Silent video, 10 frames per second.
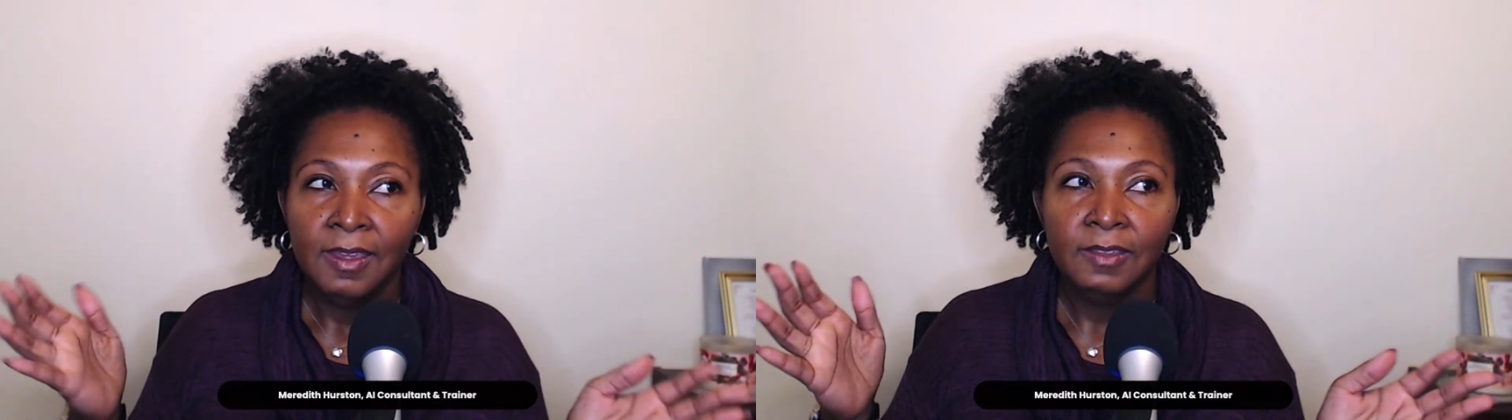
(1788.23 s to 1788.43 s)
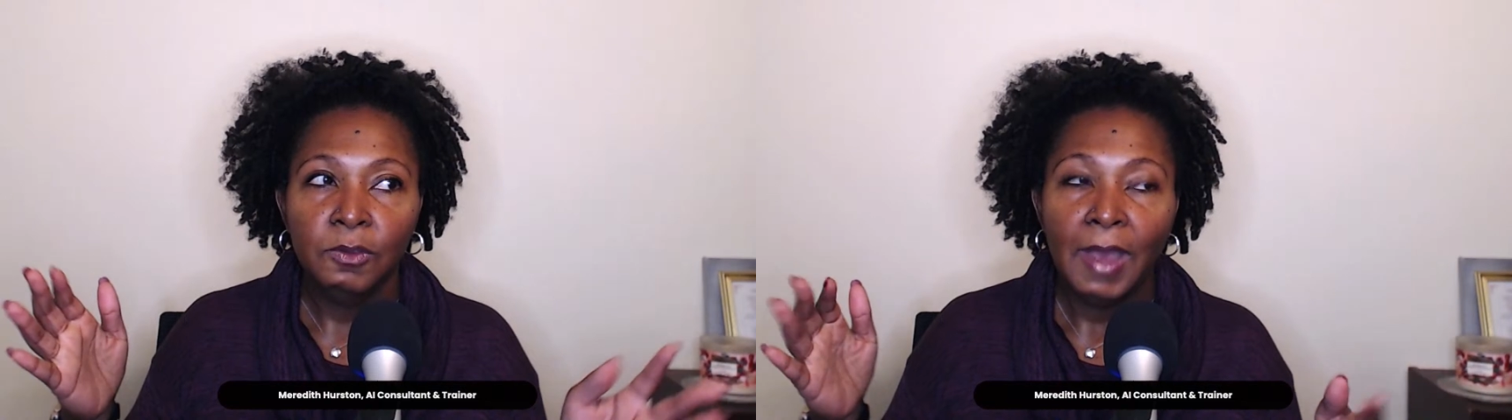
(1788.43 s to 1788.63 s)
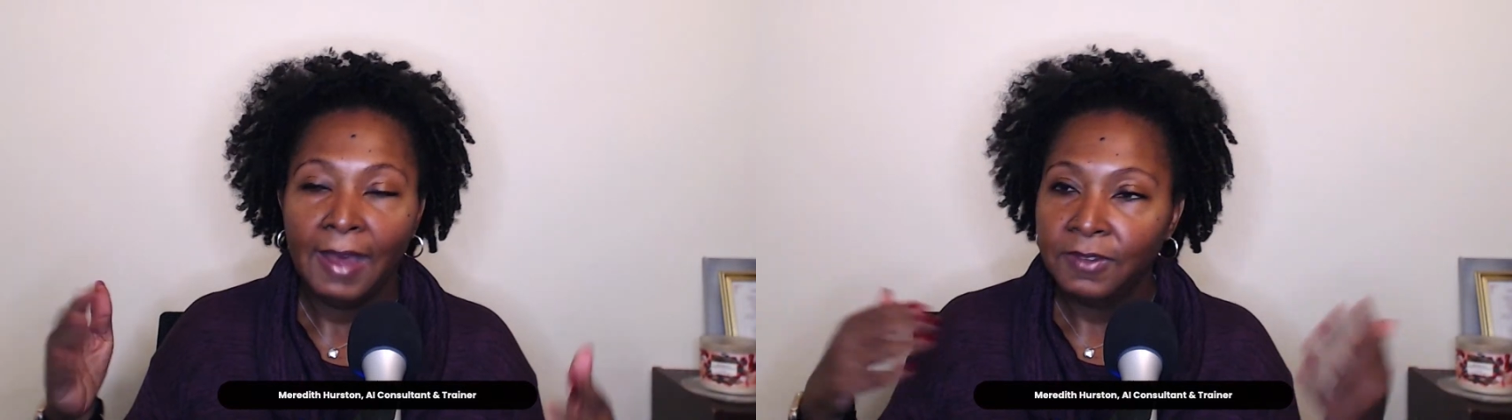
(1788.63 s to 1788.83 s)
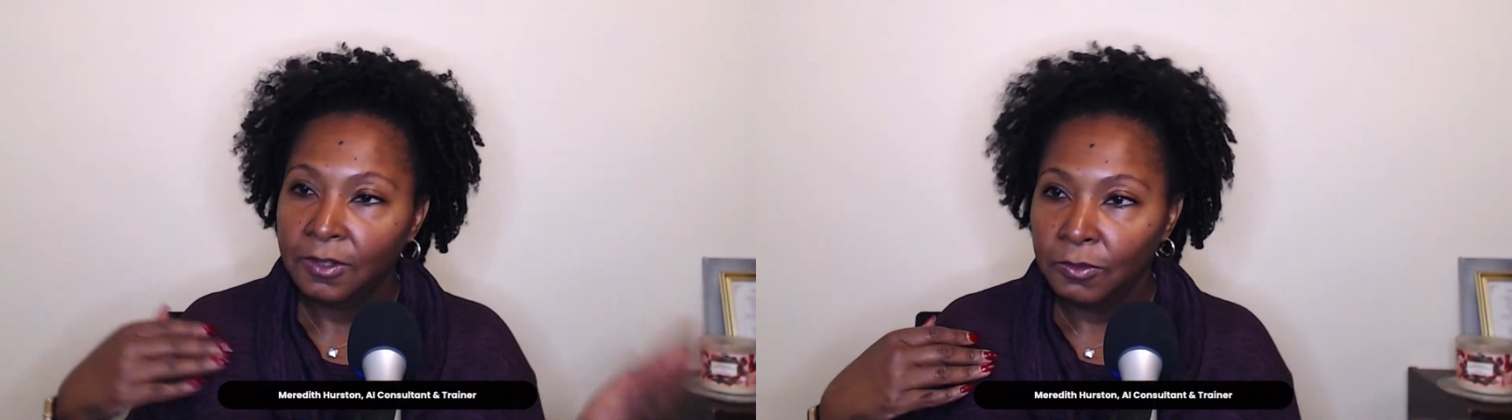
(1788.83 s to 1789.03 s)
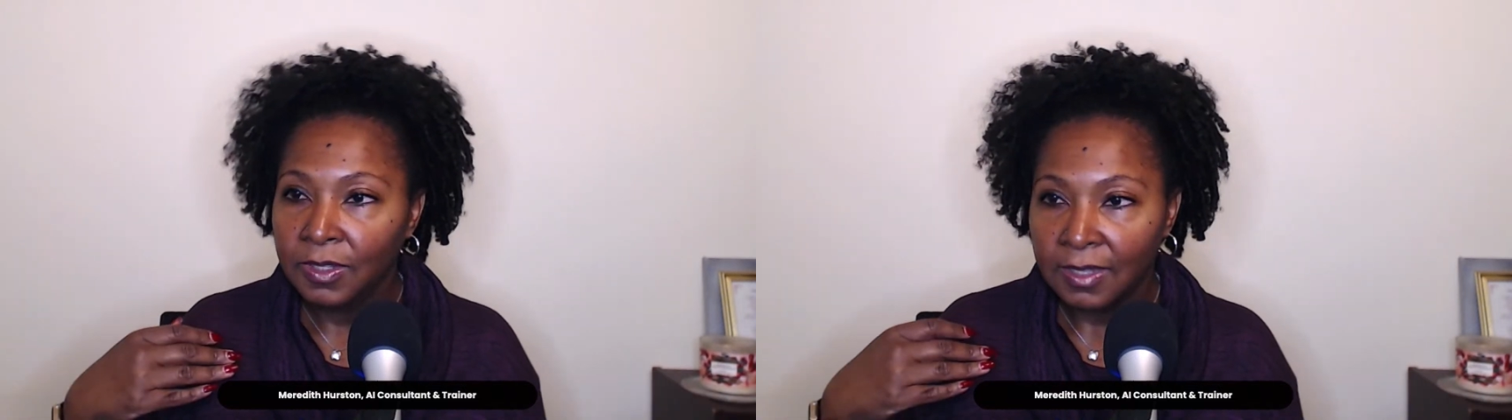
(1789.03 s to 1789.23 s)
you have to
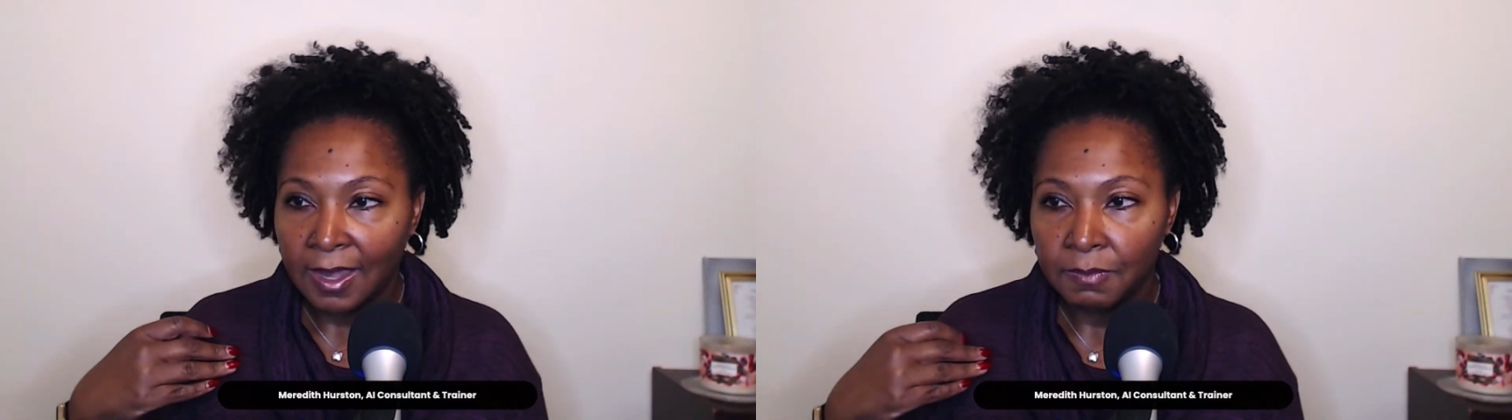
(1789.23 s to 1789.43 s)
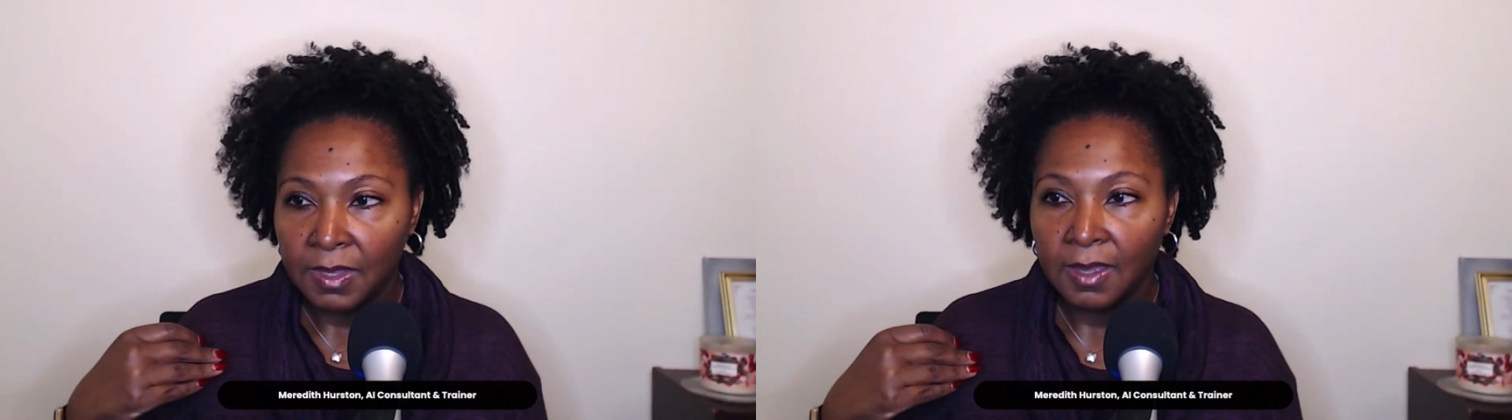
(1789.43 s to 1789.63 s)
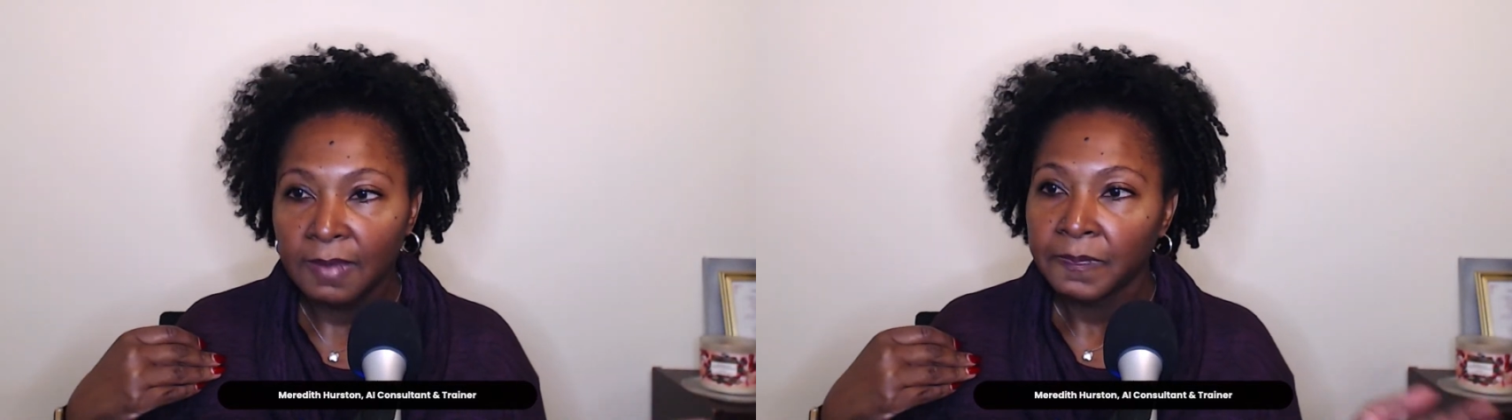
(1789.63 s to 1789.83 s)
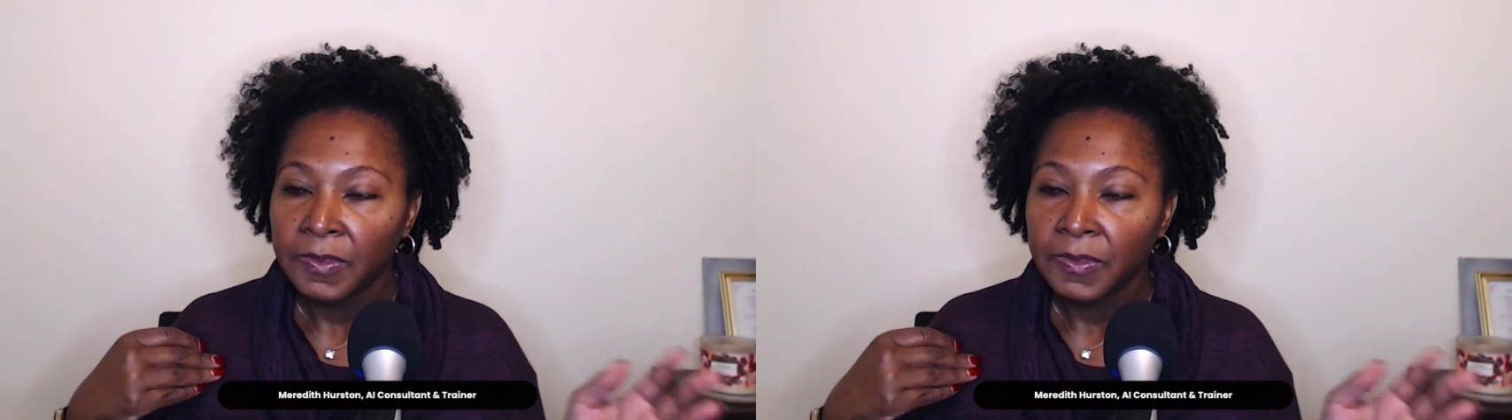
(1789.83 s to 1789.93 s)
do the same thing.